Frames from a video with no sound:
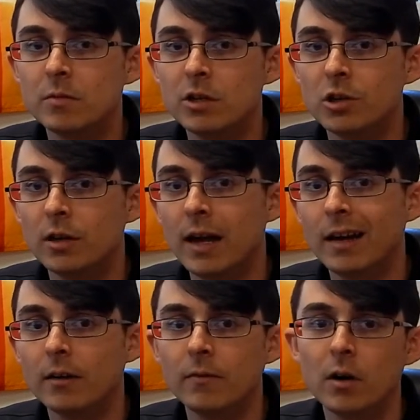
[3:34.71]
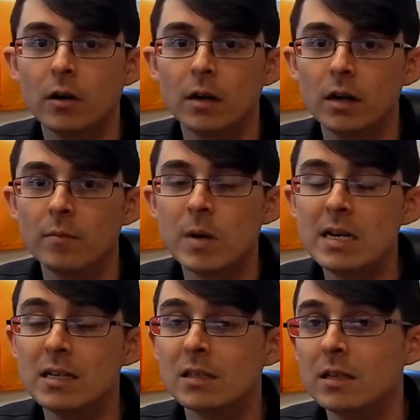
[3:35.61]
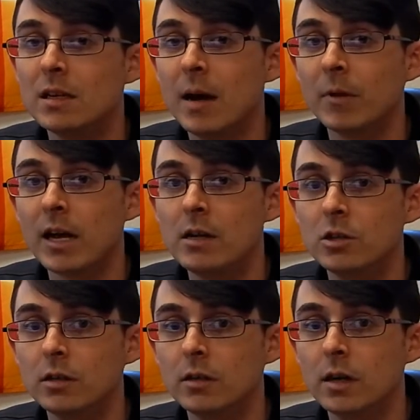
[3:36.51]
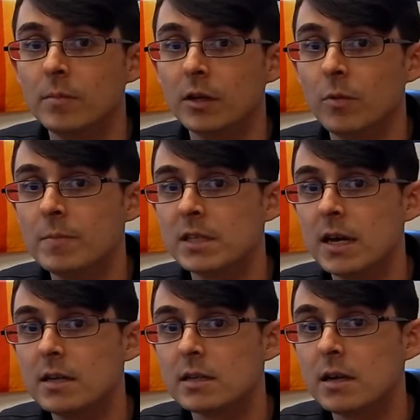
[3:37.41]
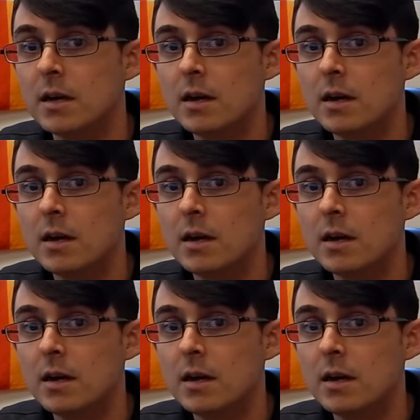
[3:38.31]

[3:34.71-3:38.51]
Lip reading: we should have our PTC application up on the website.